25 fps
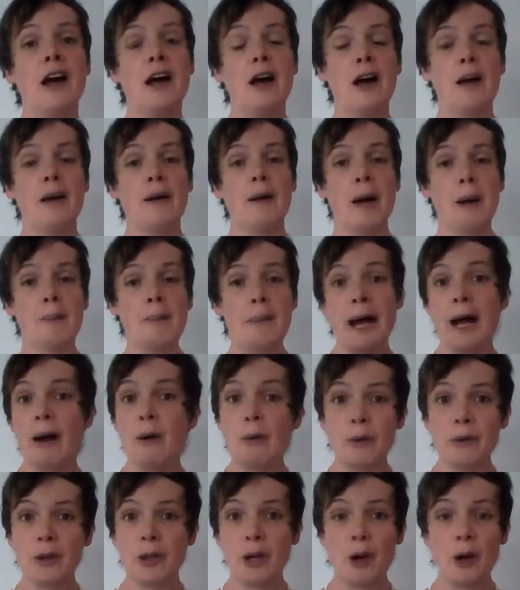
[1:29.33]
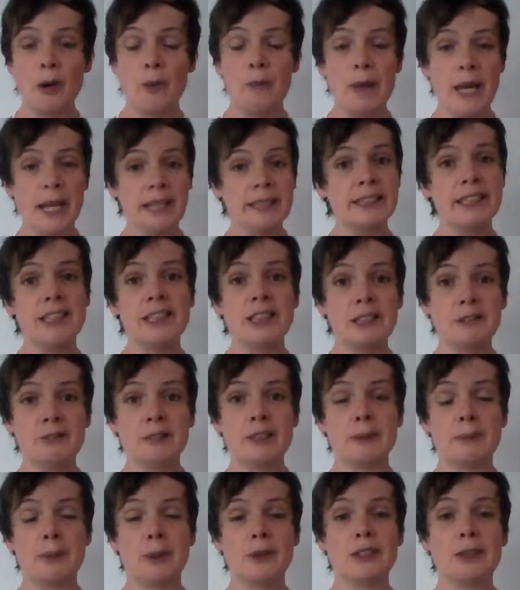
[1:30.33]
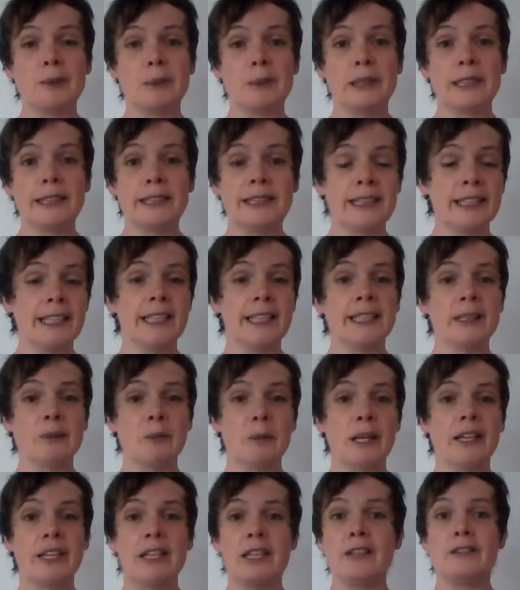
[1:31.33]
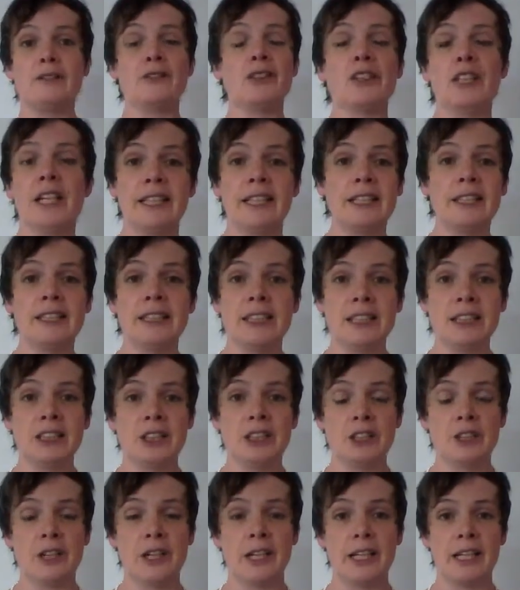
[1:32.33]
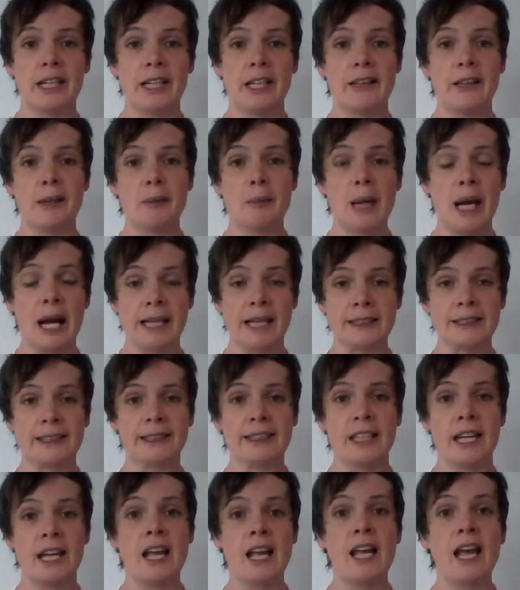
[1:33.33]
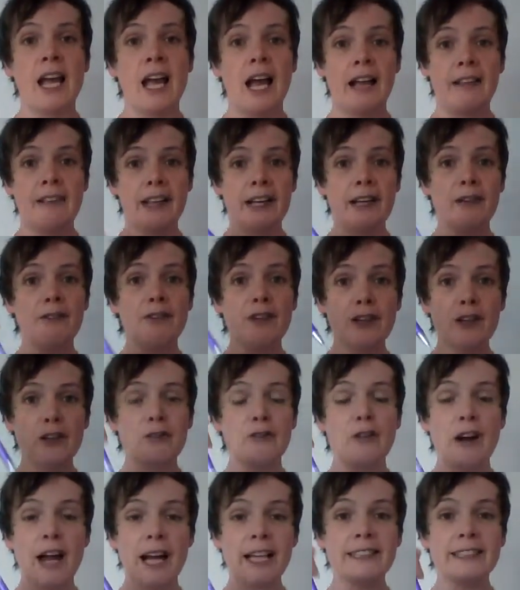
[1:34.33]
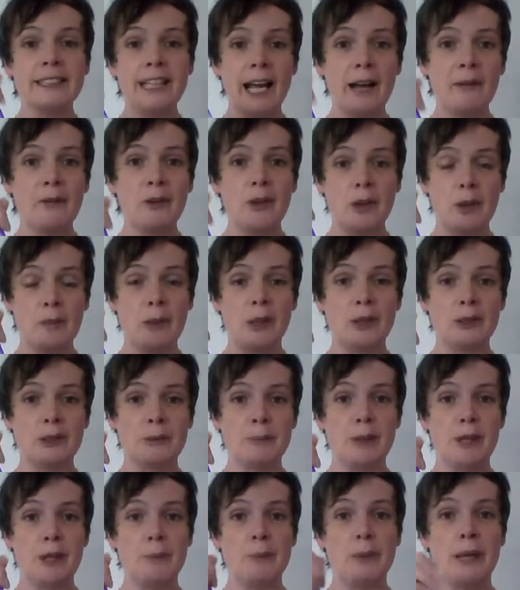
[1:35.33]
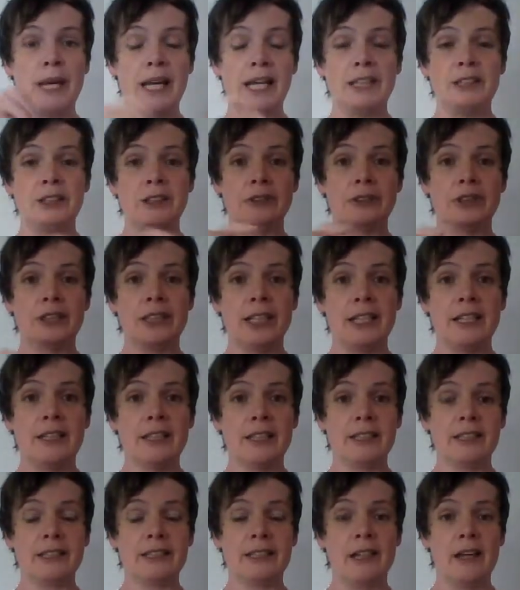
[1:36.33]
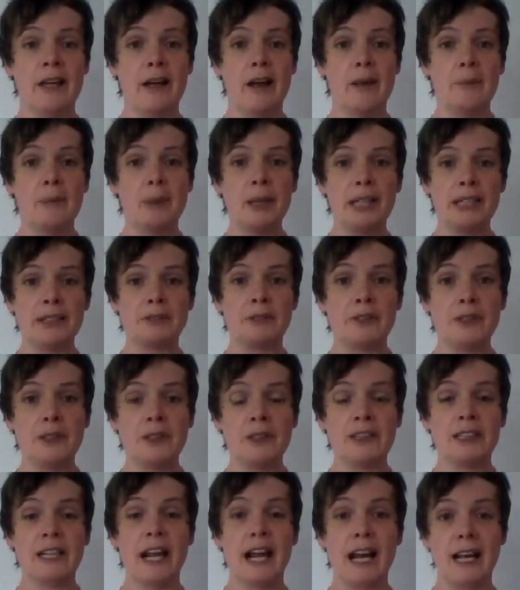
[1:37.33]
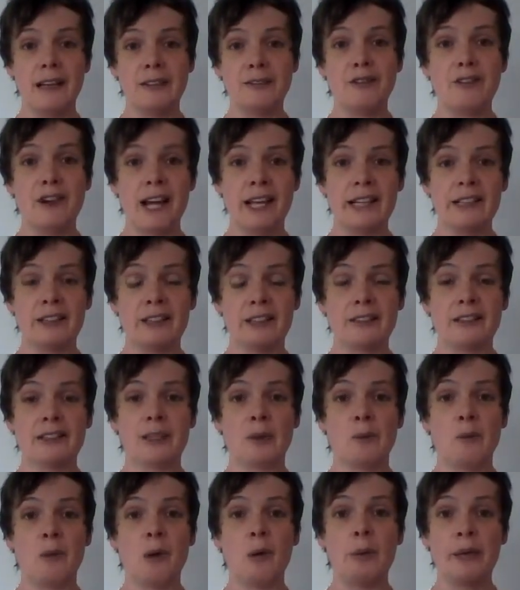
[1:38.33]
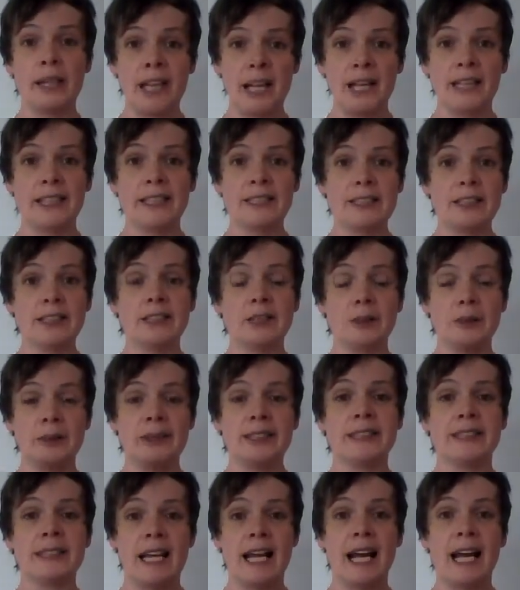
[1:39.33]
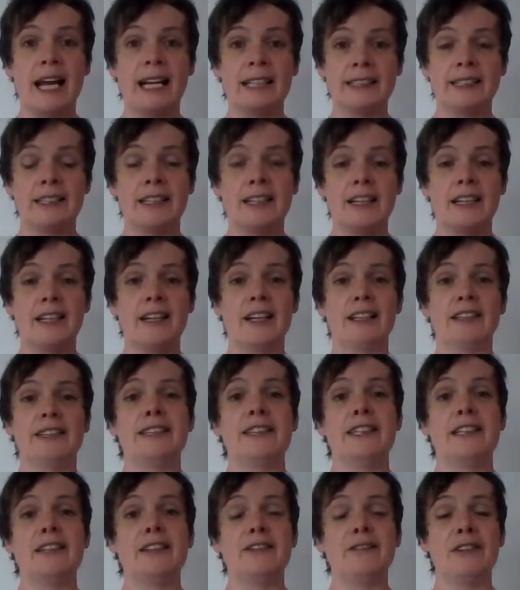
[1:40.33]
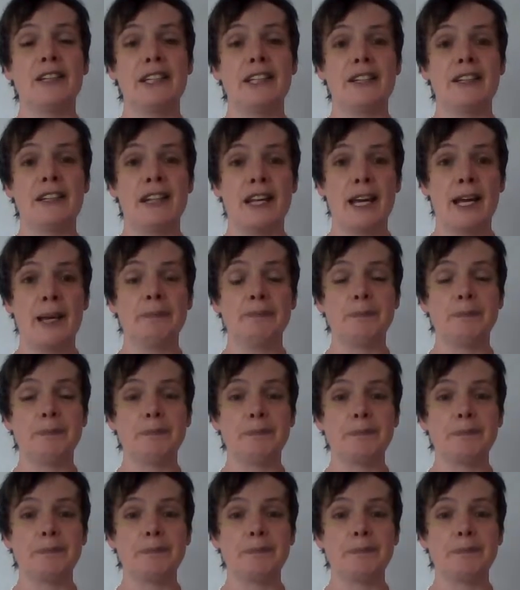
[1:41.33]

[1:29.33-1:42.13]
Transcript: about your main teaching responsibilities, whether you've done any teacher training in the past. And then if you look right down at the bottom of the page, you'll see there's a place for you to add files, and what we'd like you to do is to add a CV there.